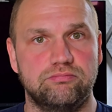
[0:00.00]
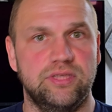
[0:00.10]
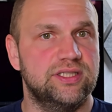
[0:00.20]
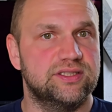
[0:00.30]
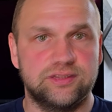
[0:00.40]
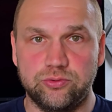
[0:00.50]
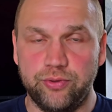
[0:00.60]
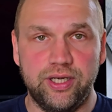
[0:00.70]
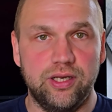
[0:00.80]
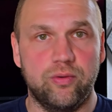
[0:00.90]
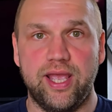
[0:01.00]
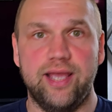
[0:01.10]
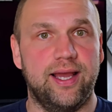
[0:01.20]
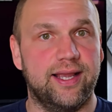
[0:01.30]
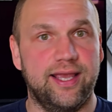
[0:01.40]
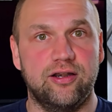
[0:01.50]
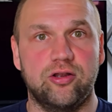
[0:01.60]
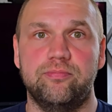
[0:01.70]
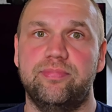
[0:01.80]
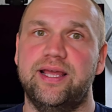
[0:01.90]
It's really okay, I cannot
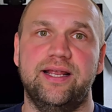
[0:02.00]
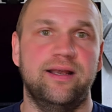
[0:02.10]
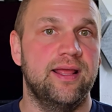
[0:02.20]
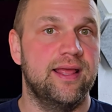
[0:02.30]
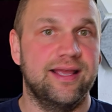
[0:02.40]
complain.